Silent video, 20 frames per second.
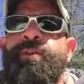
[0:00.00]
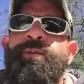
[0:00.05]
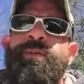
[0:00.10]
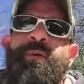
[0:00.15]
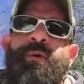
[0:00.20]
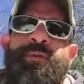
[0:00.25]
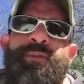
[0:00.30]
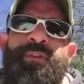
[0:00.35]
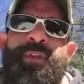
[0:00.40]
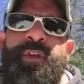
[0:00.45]
do
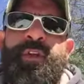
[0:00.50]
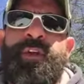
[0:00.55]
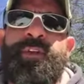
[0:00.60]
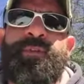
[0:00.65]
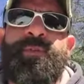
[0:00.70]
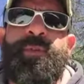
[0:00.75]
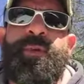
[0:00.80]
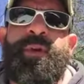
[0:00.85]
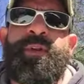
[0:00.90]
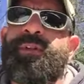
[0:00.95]
those
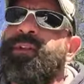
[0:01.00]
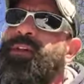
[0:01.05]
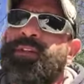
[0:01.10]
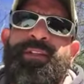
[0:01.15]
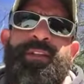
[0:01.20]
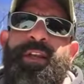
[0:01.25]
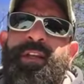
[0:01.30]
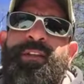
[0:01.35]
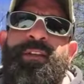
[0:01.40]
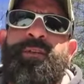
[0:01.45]
things, but it
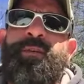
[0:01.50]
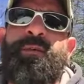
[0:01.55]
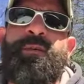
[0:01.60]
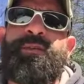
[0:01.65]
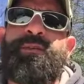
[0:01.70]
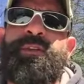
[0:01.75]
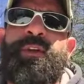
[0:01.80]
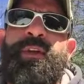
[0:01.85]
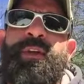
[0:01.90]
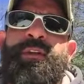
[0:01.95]
doesn't get to do
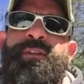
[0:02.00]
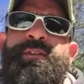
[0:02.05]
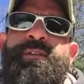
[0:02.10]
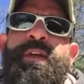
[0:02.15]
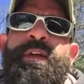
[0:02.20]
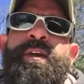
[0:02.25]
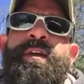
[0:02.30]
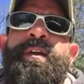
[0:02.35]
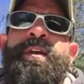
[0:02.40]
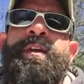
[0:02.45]
those things
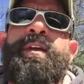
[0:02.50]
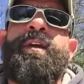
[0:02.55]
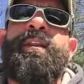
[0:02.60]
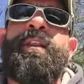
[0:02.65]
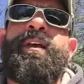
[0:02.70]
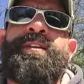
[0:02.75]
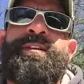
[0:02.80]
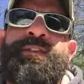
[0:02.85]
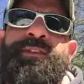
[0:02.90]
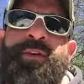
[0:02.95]

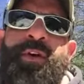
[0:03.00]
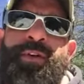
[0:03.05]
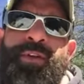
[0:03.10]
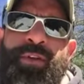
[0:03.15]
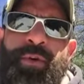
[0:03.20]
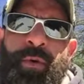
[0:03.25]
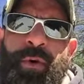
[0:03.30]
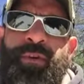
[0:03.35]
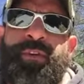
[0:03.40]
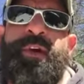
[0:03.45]
unless it's on
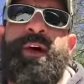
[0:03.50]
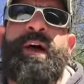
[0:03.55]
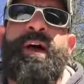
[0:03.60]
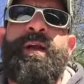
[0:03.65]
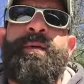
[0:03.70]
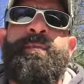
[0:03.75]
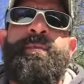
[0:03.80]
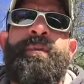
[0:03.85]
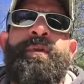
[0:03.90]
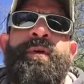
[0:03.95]
your
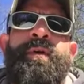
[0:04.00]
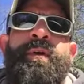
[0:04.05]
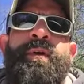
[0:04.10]
time.